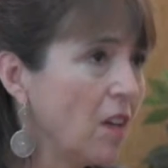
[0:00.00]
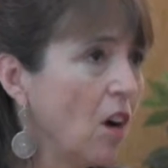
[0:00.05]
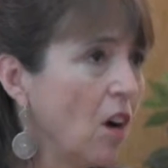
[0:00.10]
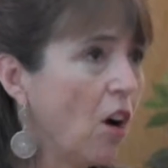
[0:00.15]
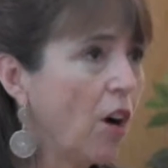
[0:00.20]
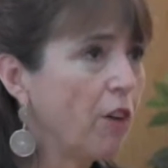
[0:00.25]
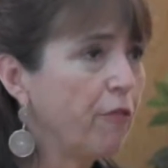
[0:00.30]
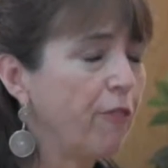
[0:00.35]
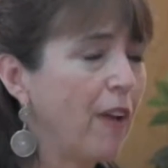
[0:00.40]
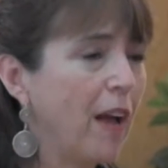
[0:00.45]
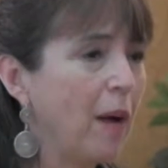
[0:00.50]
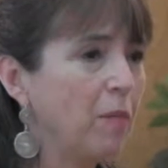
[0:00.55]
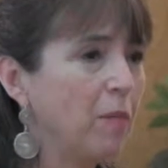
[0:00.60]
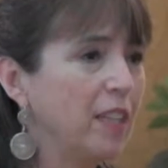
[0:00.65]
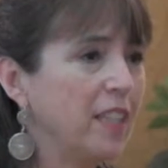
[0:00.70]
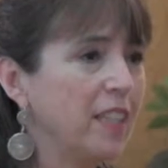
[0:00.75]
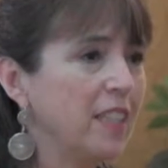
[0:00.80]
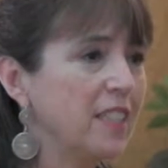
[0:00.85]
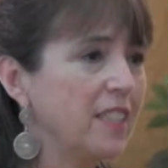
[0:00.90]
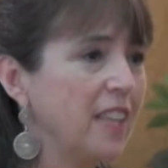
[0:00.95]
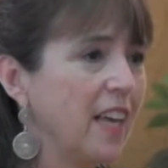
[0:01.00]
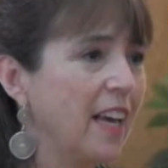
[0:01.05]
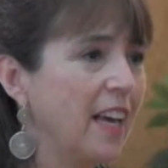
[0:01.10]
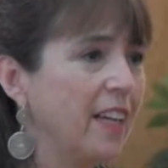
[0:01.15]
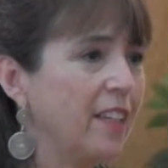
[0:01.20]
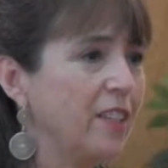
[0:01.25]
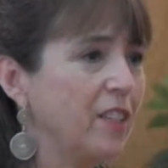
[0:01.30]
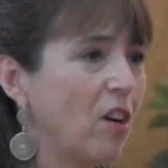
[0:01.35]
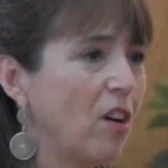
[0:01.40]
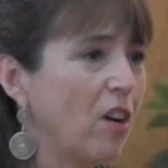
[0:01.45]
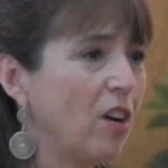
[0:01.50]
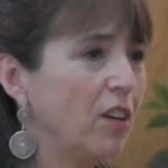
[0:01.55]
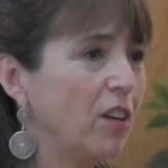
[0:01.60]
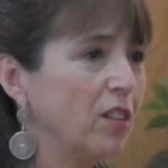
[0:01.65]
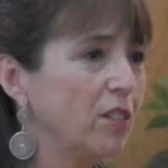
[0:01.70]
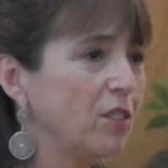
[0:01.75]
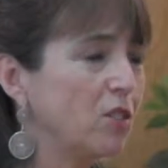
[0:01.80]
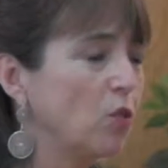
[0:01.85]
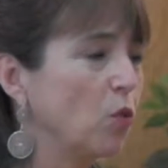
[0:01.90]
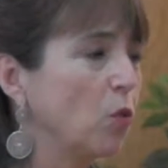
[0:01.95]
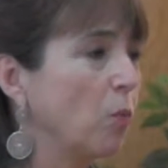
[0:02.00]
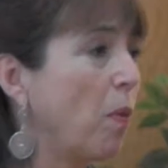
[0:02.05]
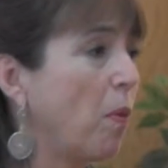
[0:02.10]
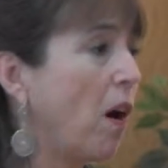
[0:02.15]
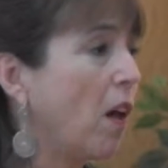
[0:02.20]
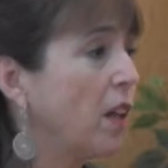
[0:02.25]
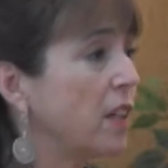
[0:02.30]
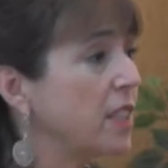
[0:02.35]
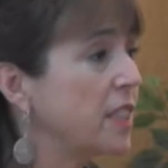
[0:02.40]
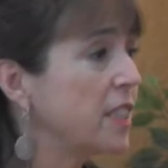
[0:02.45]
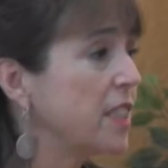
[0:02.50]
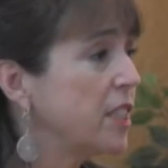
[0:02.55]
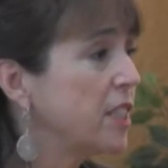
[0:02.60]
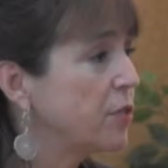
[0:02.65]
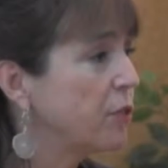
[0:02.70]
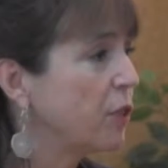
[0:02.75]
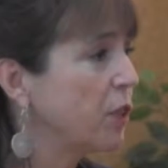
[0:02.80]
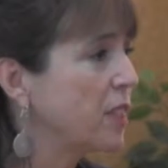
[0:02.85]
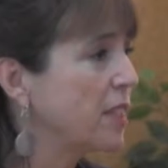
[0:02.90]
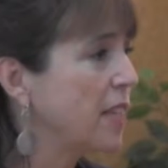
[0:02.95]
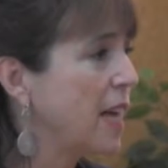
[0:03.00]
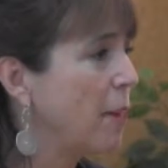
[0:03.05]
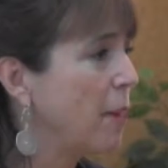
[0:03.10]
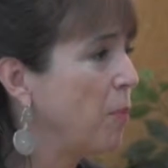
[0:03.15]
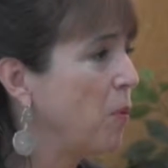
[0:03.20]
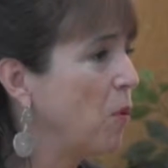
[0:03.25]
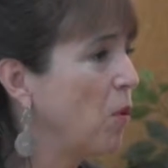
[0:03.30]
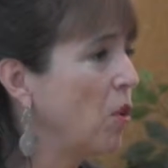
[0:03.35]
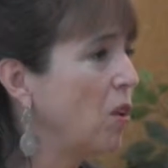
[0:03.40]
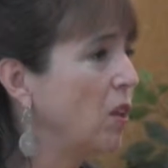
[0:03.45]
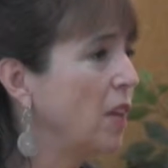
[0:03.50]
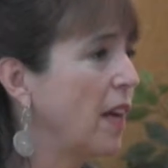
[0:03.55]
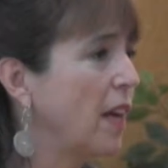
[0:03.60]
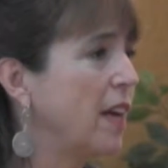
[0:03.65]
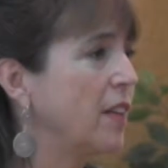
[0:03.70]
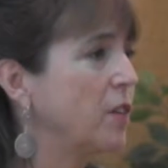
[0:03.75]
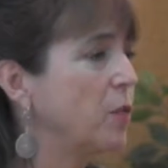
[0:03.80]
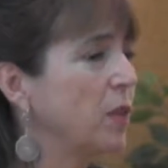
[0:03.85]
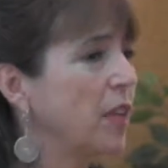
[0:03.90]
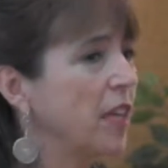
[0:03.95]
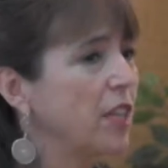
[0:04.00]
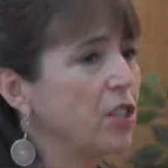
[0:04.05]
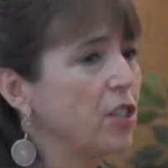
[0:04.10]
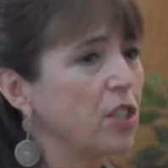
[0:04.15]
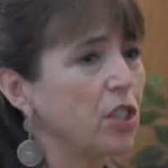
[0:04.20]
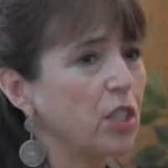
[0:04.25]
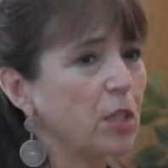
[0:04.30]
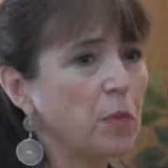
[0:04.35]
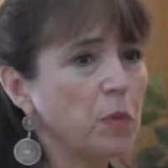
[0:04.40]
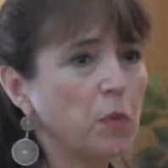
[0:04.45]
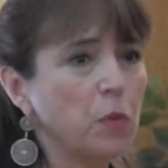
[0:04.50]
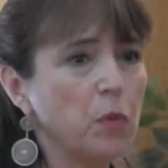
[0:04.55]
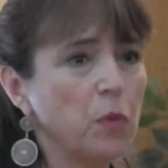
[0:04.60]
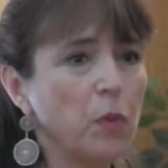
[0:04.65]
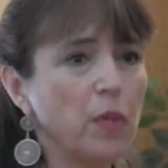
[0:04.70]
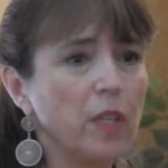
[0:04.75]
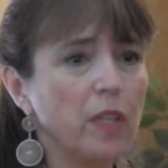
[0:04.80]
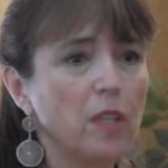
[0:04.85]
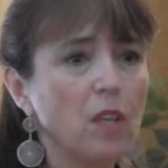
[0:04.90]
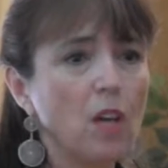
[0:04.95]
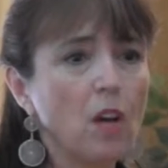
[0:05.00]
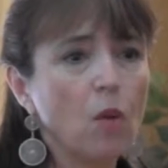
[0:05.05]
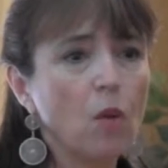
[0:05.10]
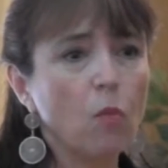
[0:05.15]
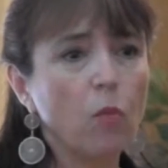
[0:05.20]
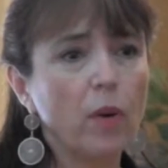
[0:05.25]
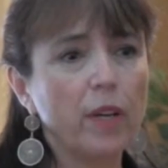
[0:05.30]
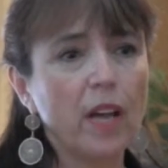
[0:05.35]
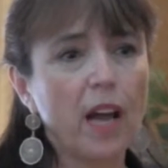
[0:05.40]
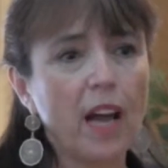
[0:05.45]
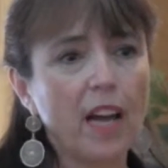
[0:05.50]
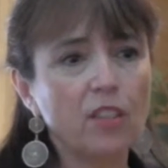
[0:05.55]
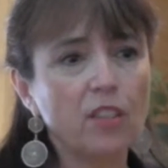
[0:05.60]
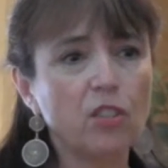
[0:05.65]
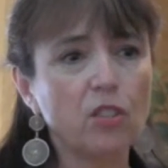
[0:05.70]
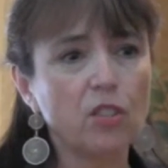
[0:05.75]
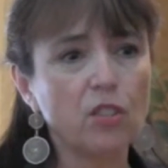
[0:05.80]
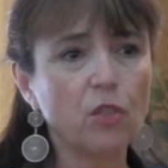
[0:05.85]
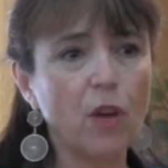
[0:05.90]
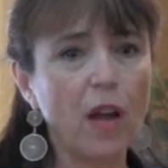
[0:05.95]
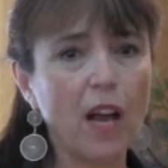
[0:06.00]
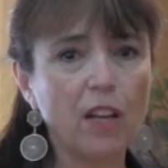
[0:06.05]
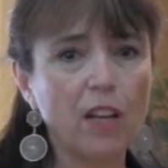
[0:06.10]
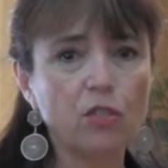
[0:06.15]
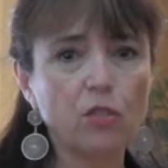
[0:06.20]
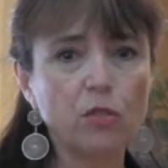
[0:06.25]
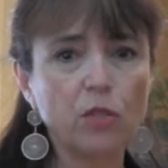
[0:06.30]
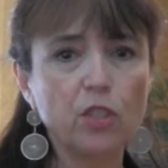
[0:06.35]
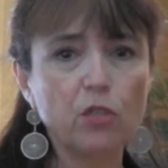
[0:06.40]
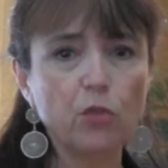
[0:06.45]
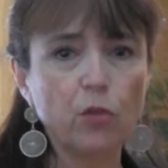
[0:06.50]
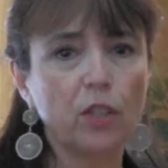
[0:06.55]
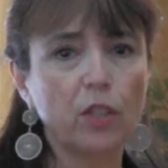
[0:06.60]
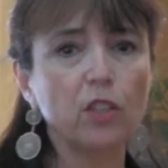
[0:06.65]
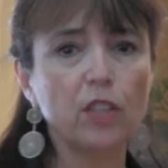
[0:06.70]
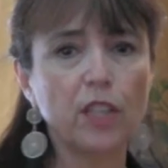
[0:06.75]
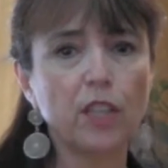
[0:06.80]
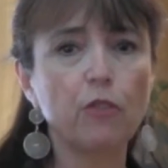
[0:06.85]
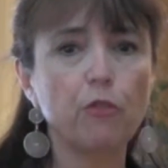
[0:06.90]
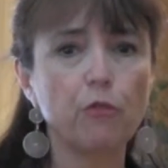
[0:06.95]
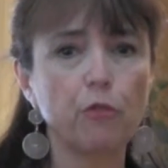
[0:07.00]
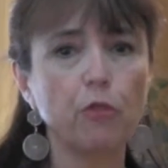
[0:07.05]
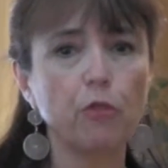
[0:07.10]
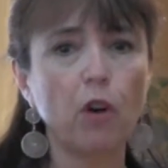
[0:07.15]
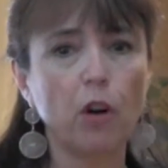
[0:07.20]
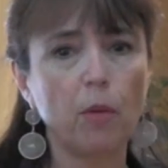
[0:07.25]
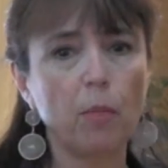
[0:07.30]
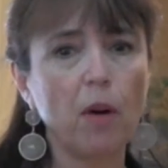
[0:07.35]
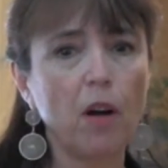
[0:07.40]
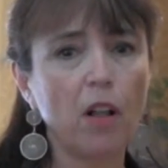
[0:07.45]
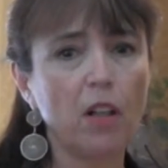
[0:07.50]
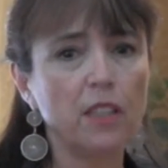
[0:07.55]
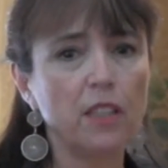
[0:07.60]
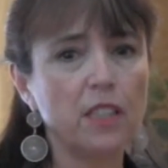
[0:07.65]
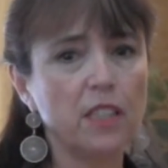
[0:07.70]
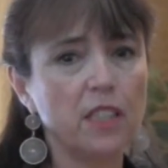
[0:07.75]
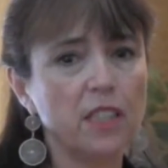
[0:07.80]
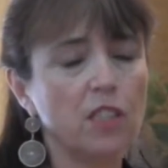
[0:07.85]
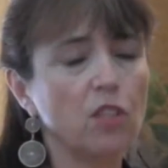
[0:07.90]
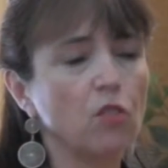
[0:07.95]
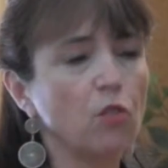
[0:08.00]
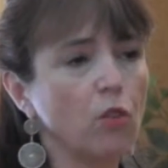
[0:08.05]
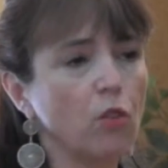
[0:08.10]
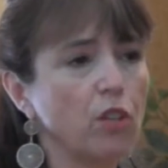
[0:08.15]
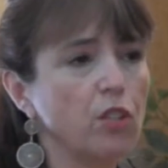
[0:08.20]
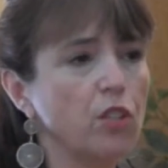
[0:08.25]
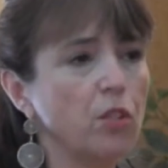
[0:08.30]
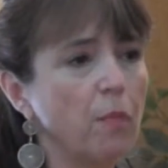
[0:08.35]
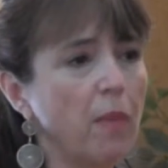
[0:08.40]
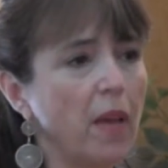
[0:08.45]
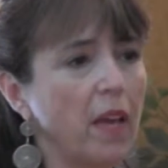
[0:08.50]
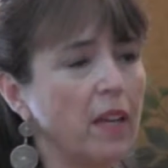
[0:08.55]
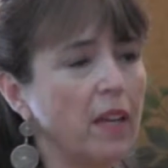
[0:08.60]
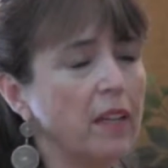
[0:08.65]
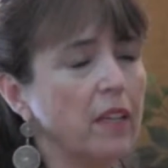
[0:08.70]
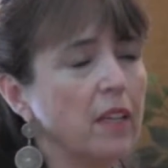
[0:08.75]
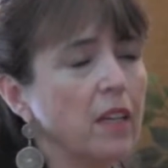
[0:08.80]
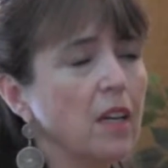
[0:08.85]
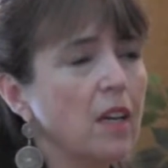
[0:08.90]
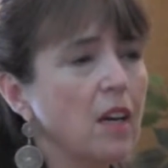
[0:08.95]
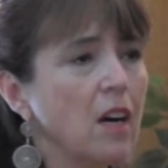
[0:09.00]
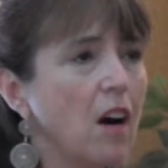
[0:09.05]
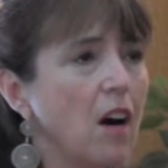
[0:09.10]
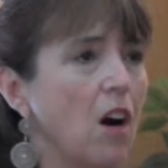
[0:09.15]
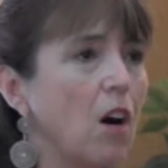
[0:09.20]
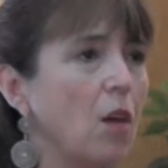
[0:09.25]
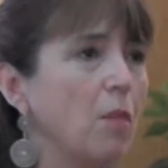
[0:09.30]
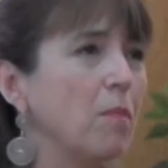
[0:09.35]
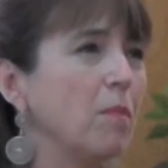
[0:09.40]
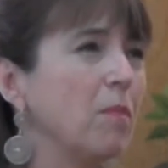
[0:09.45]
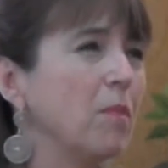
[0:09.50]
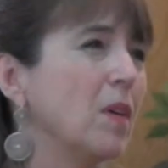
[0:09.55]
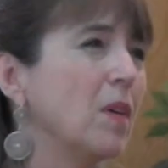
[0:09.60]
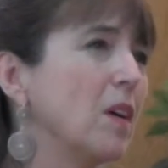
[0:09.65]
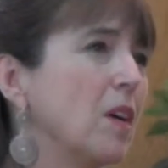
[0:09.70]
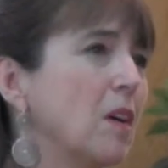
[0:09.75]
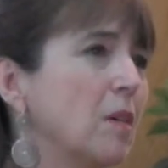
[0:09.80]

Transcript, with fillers: our families and our school policies, for example, and relationships between what actions are actually trickling through our policies in order to make um,